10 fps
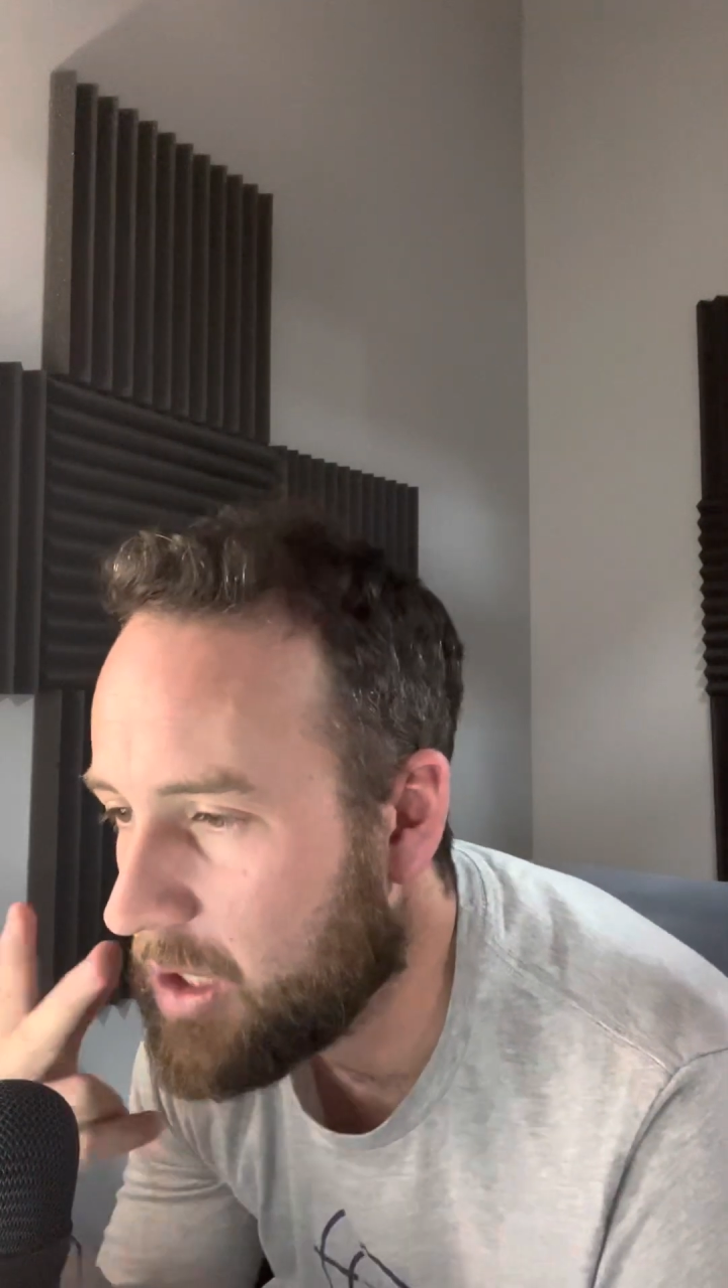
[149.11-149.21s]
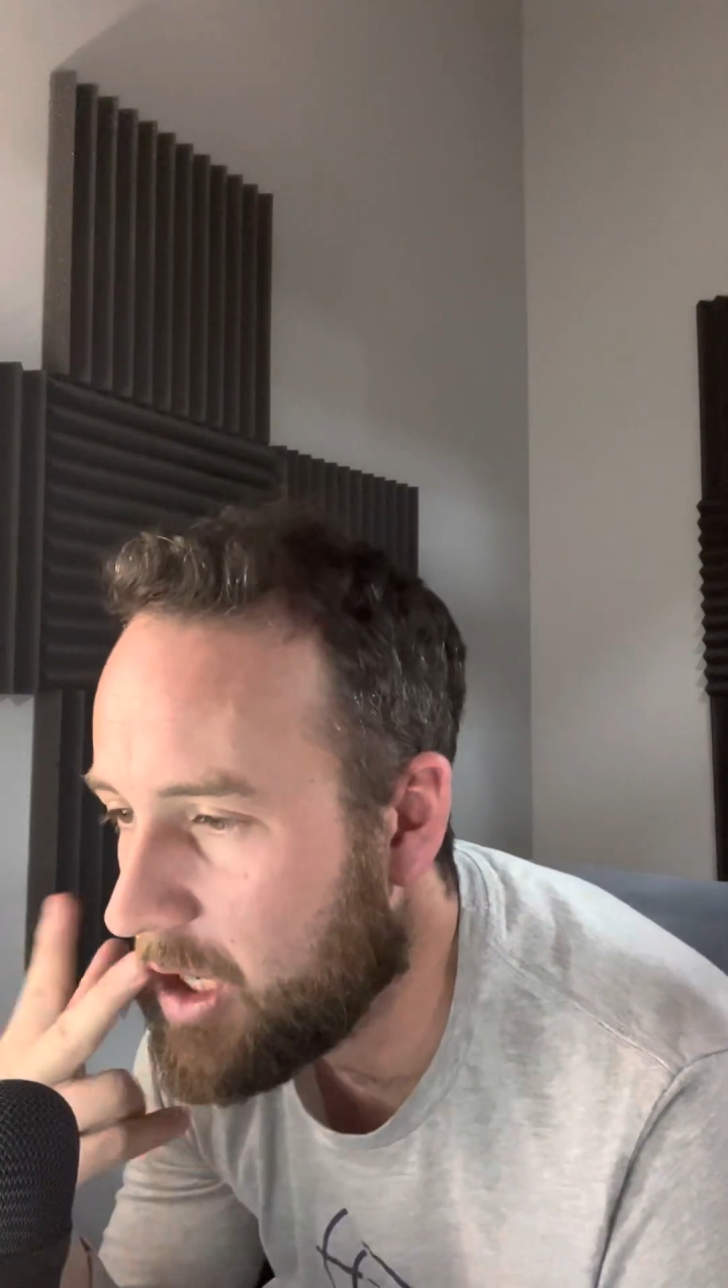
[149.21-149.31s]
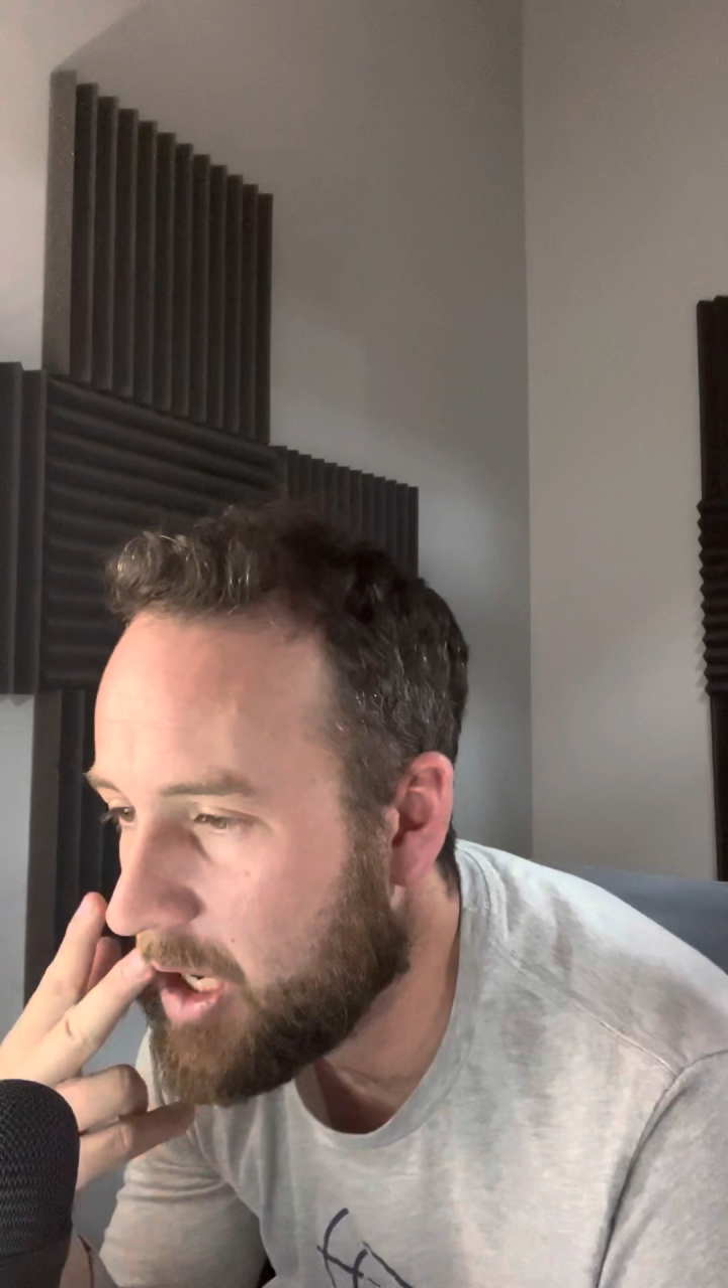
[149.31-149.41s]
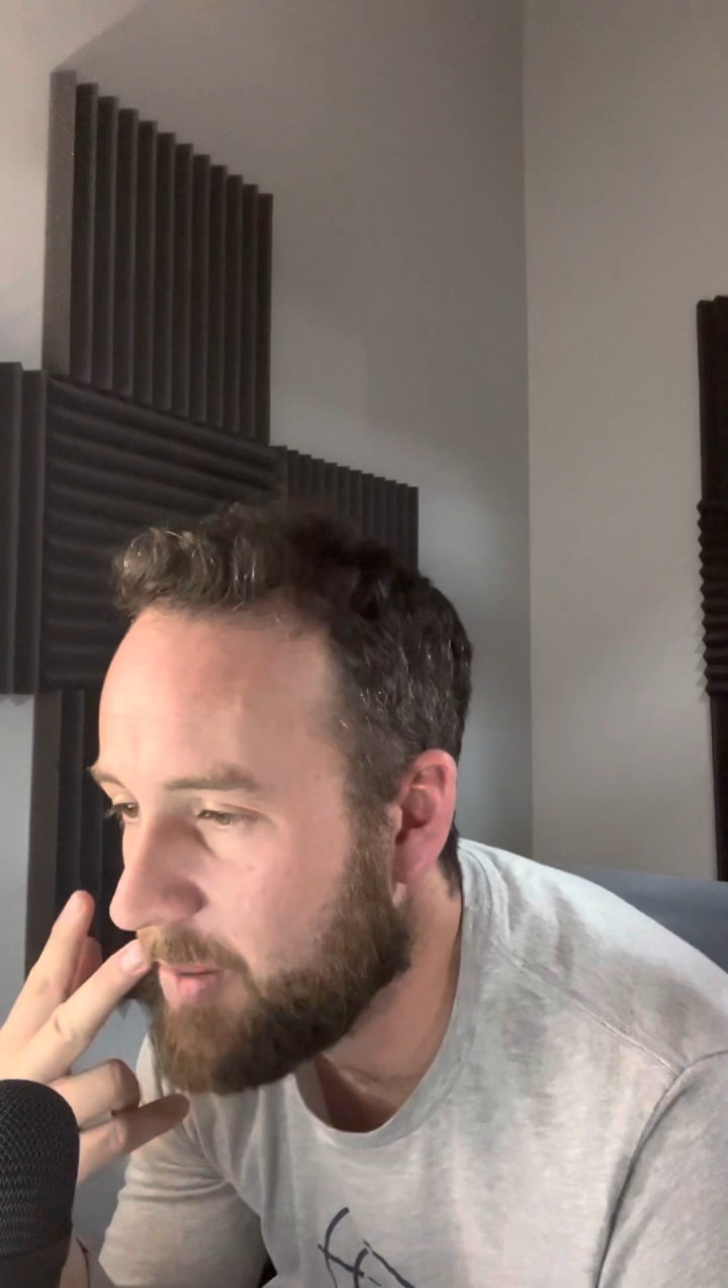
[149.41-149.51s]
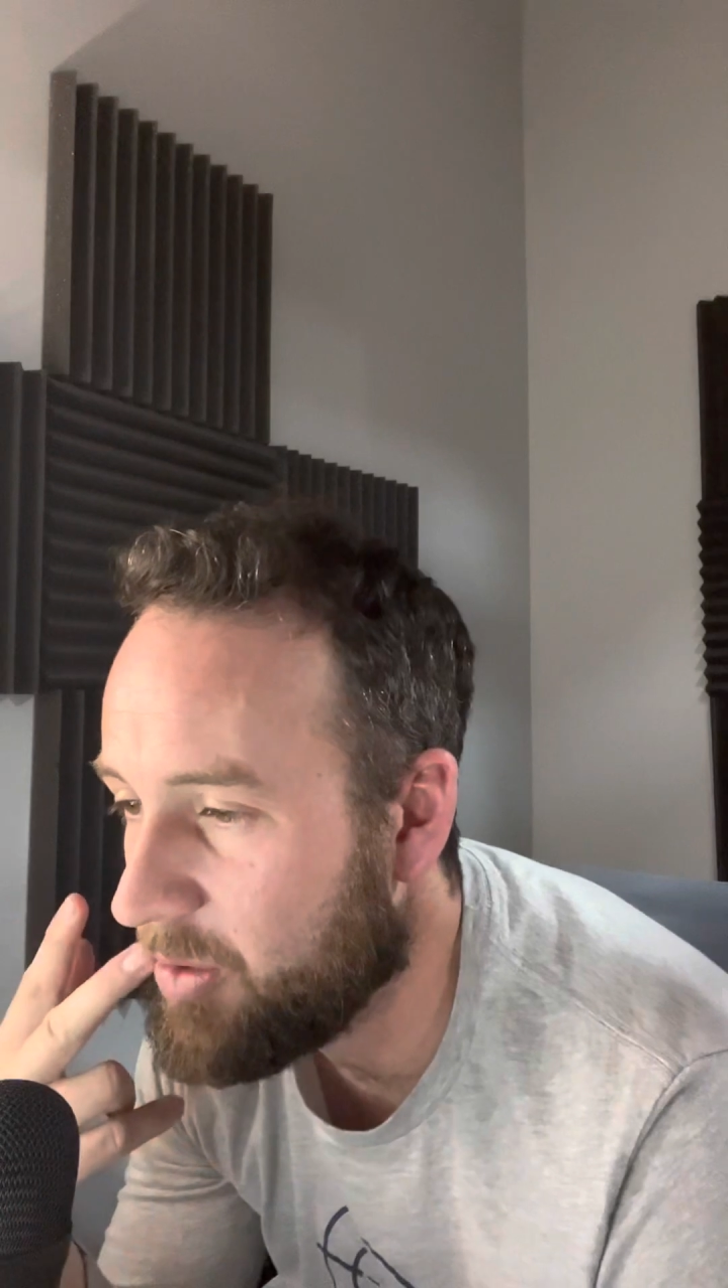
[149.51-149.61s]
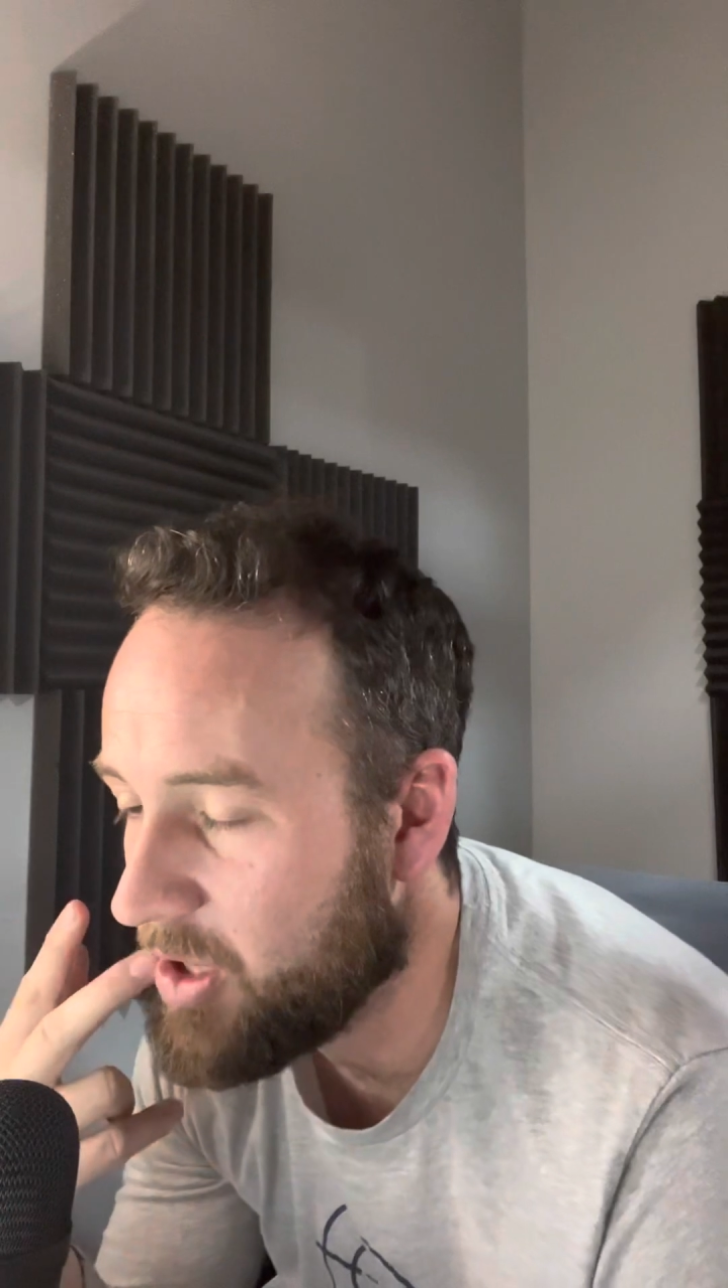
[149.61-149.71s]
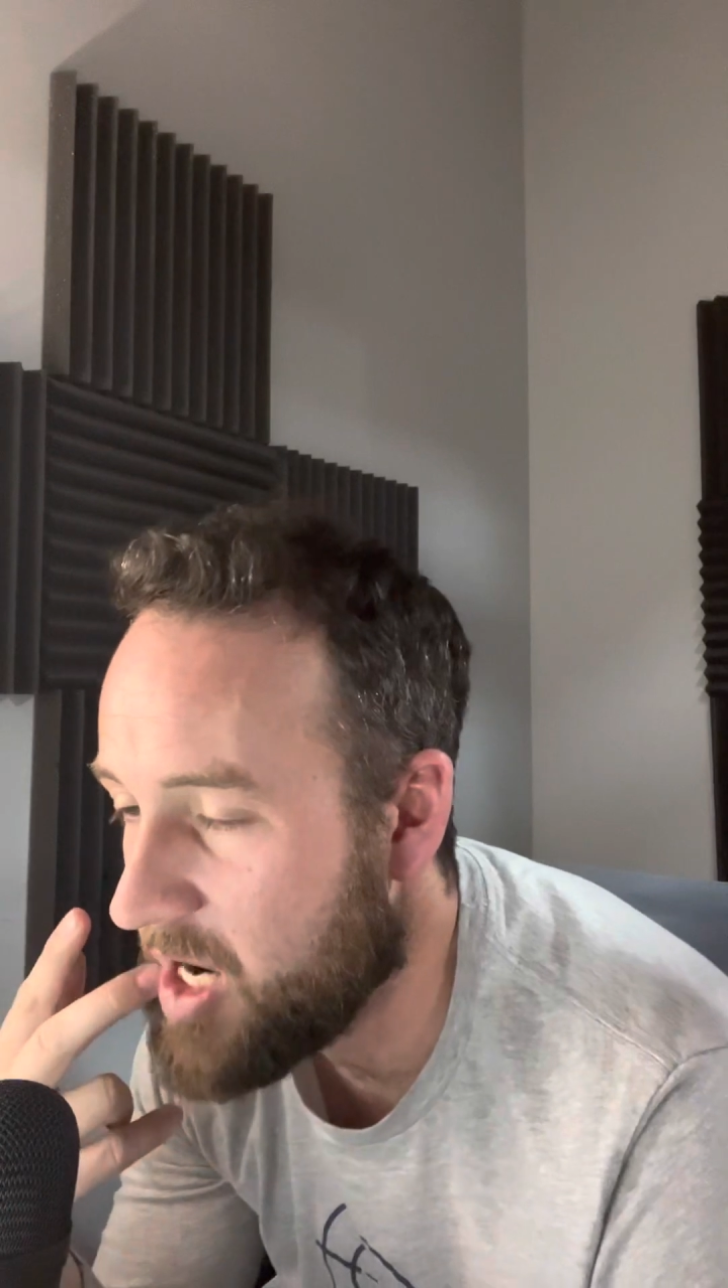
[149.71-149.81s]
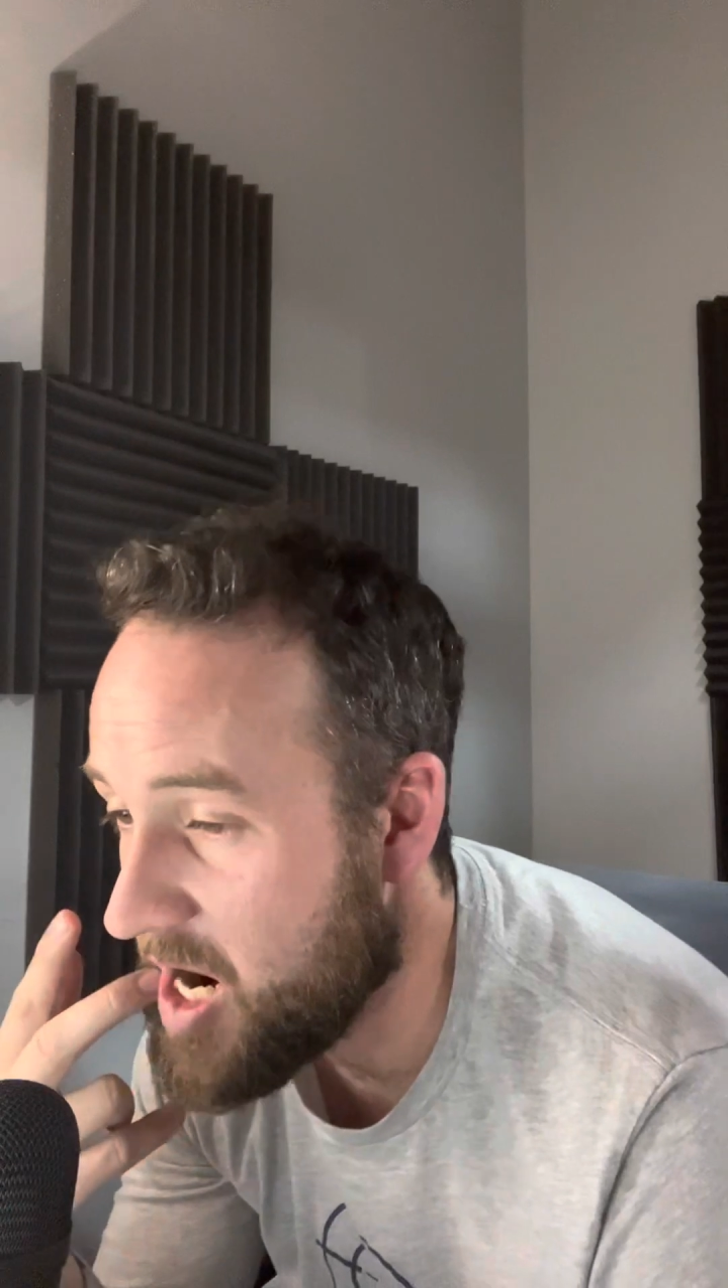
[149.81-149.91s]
but